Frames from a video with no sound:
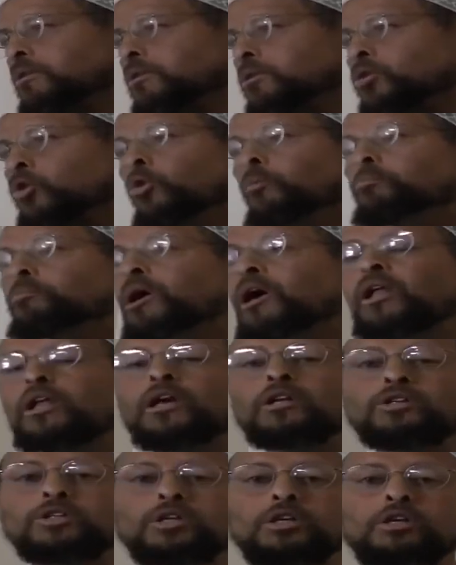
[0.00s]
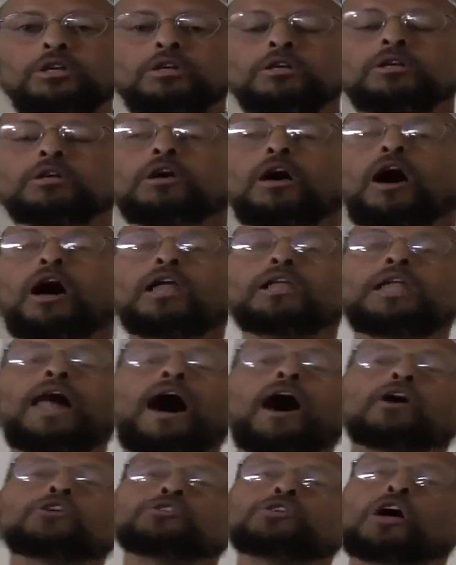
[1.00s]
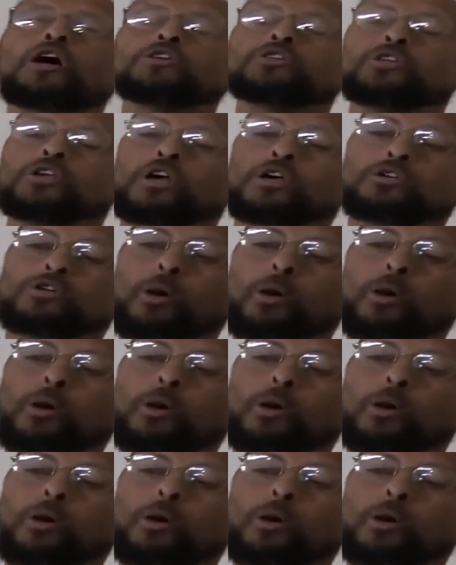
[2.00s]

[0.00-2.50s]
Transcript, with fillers: humility allows us